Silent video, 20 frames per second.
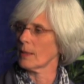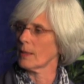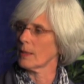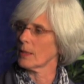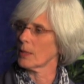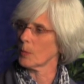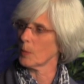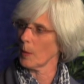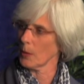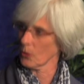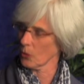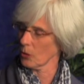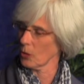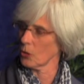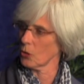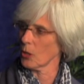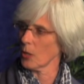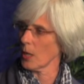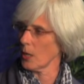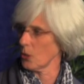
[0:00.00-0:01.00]
special
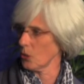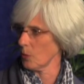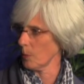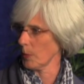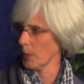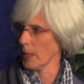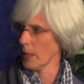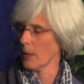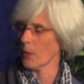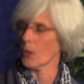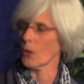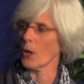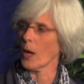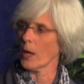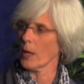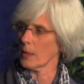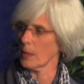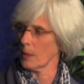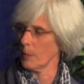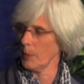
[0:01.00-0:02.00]
education plan, their
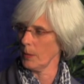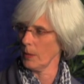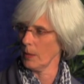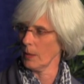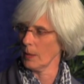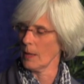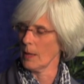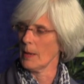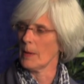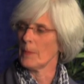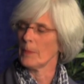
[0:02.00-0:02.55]
IEP.